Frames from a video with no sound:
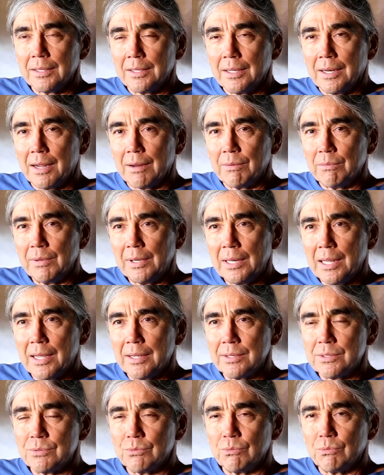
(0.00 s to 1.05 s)
that I
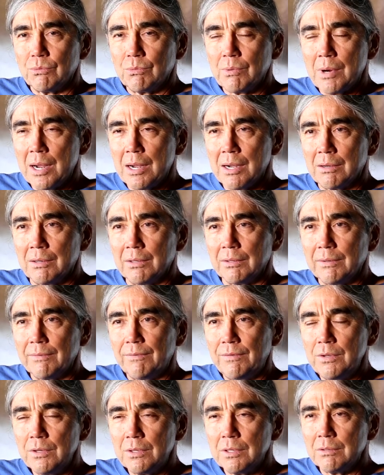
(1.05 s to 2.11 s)
realized, wow,
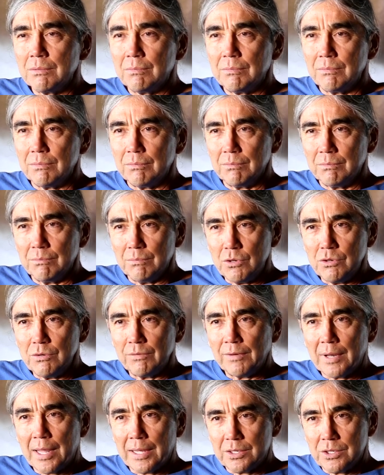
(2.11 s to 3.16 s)
if you could
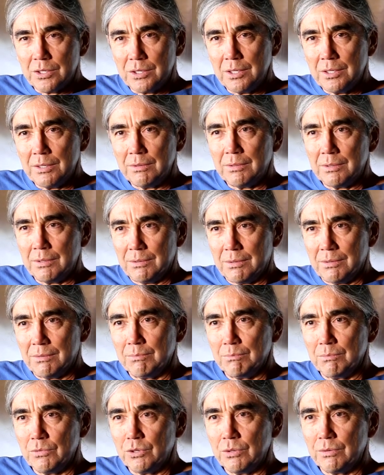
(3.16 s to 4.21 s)
move like she
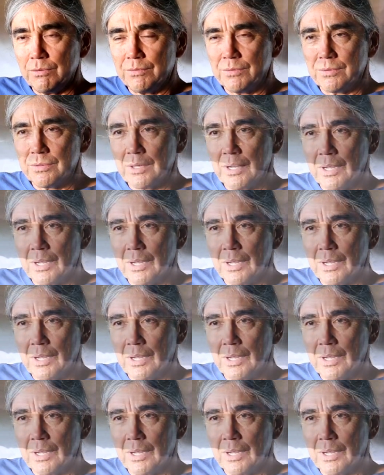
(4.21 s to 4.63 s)
moves